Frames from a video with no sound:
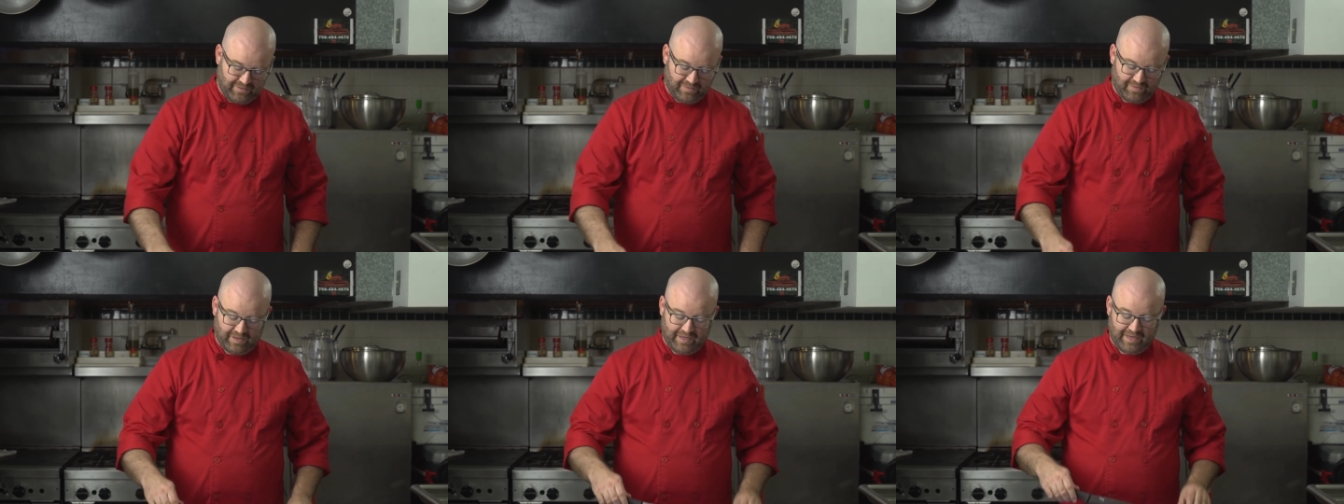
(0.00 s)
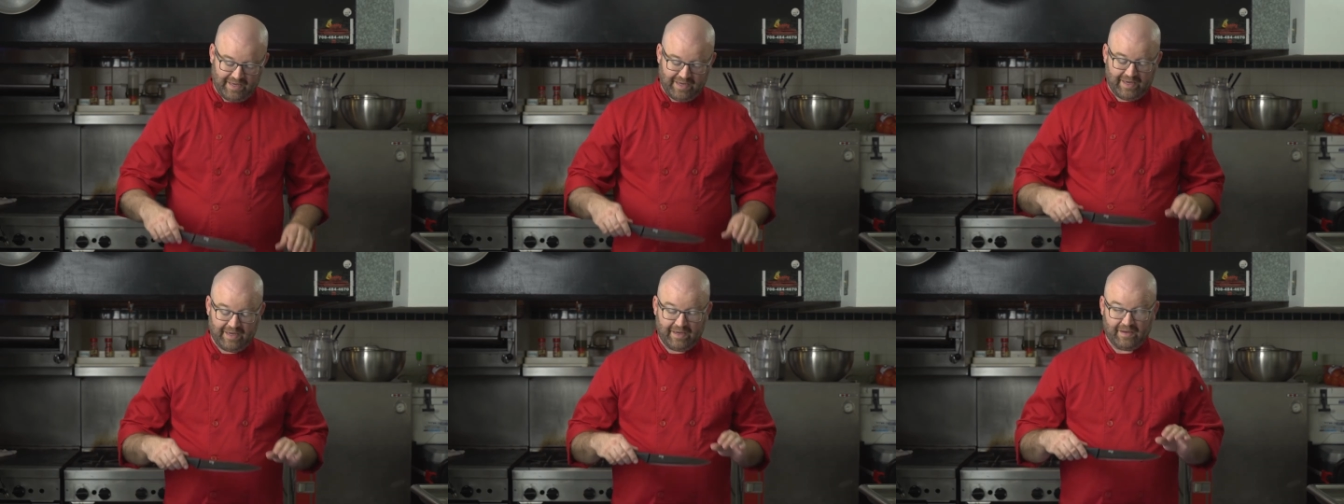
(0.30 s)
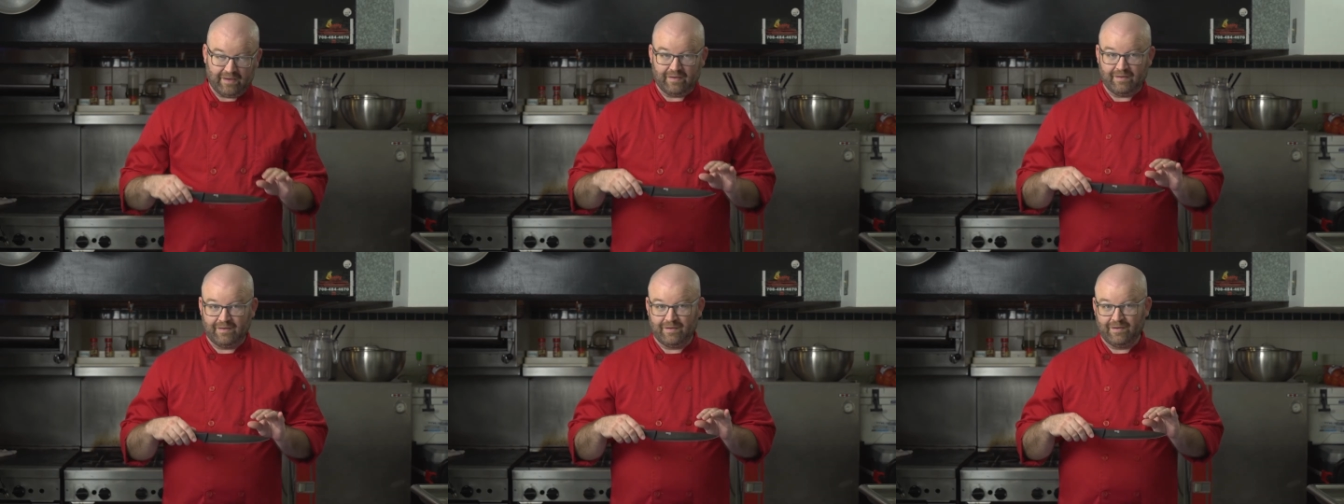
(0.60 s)
Okay,
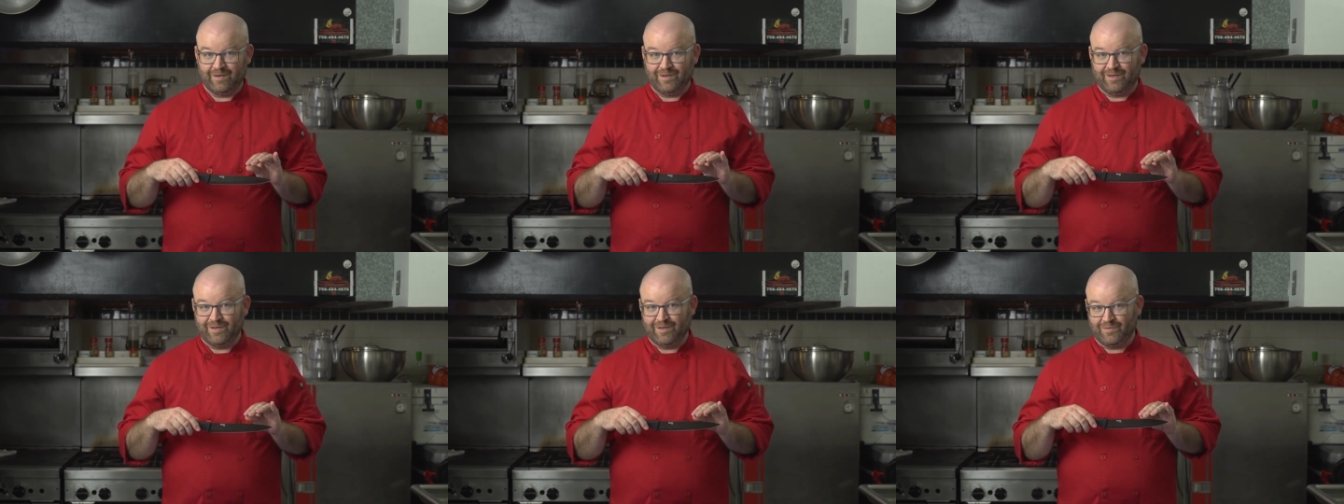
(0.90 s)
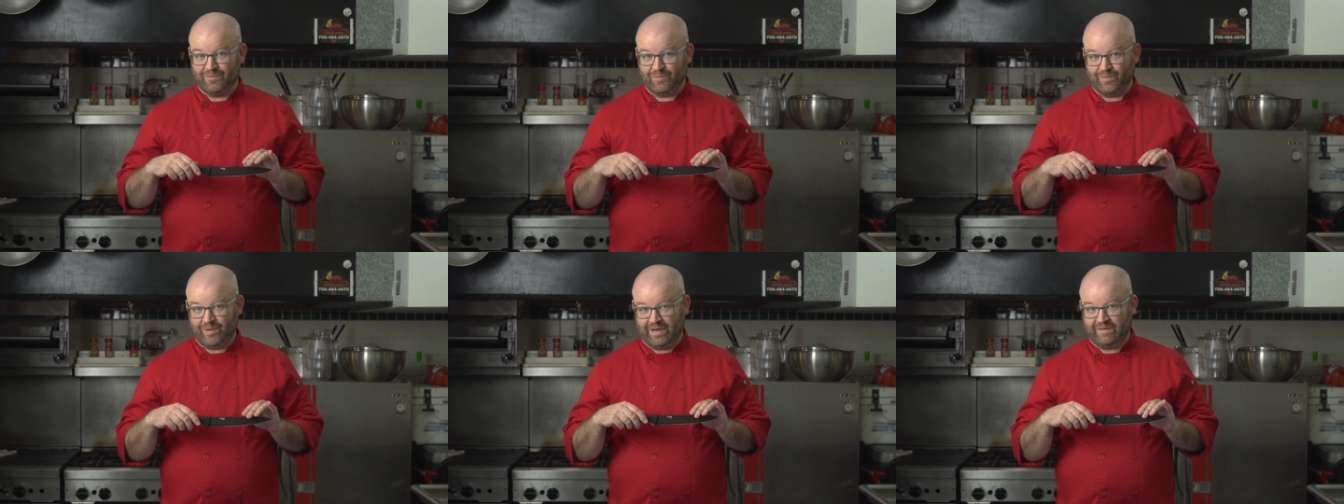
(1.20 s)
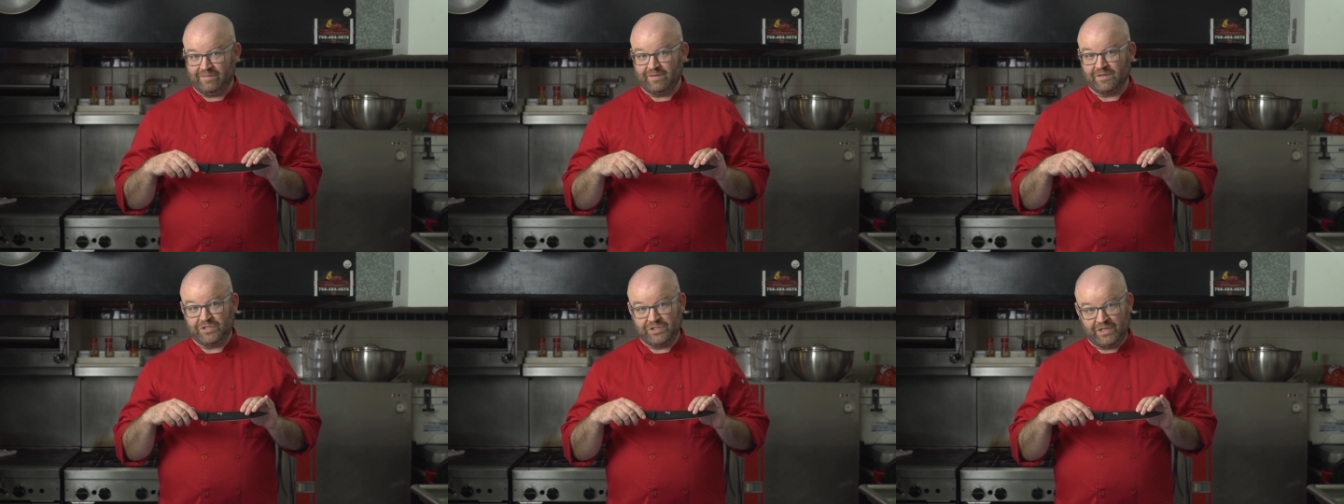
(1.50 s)
we have
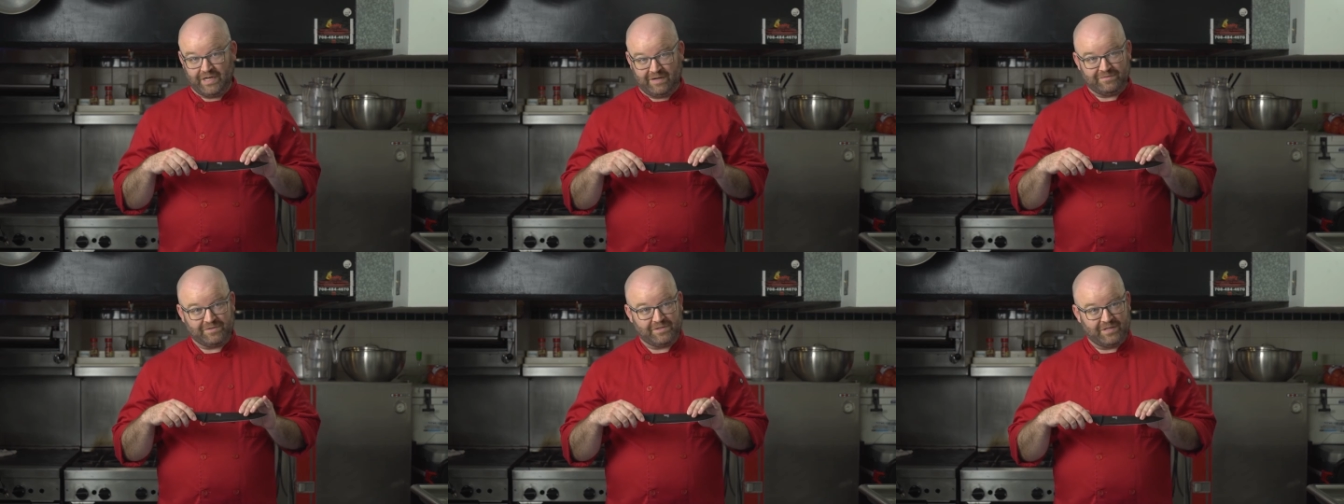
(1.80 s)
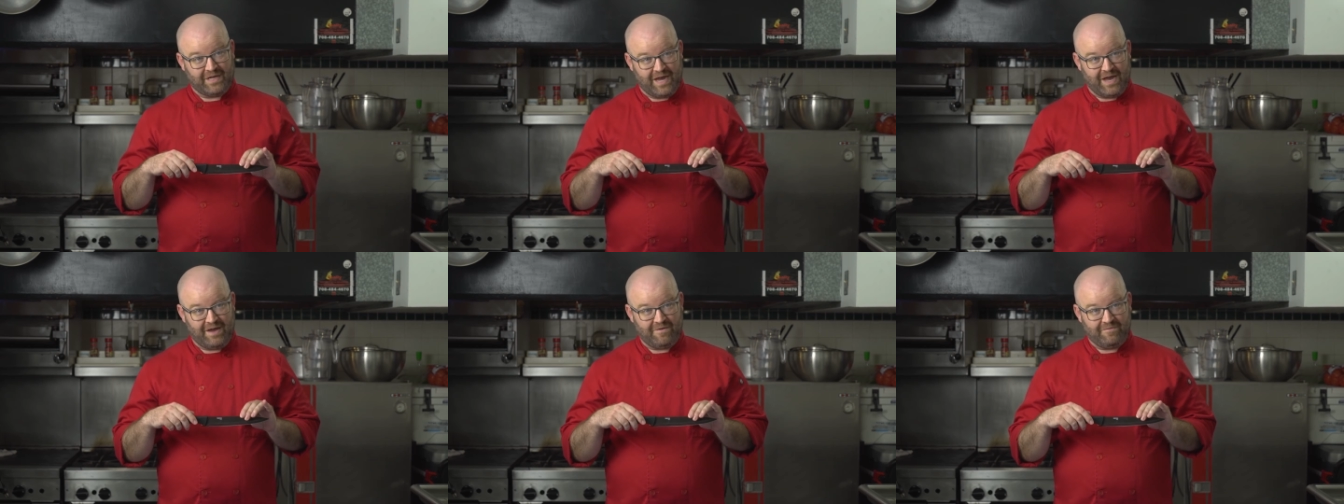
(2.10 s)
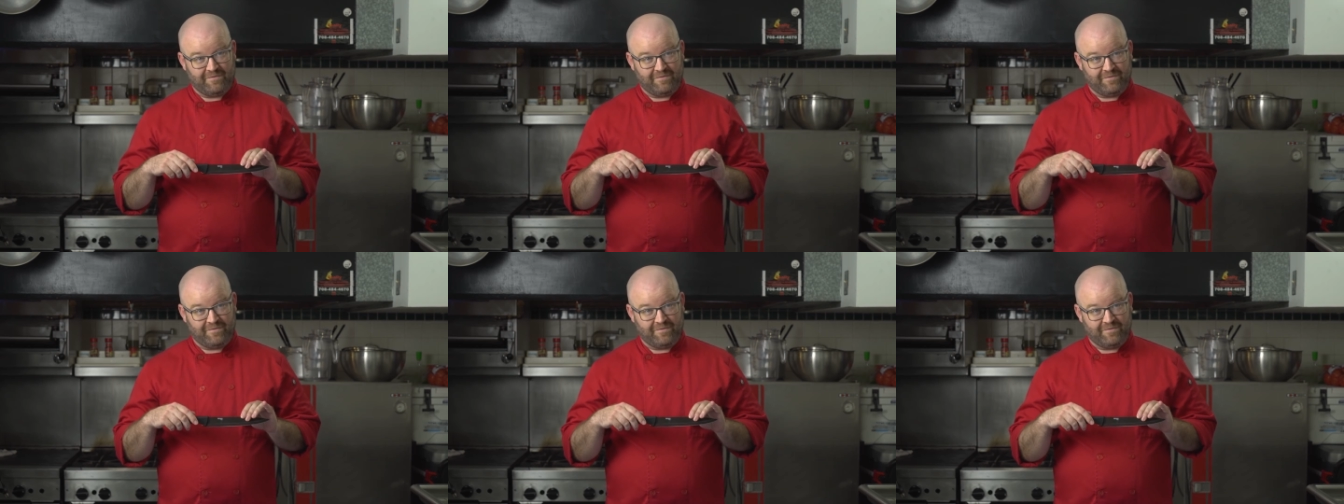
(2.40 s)
our chef's knife.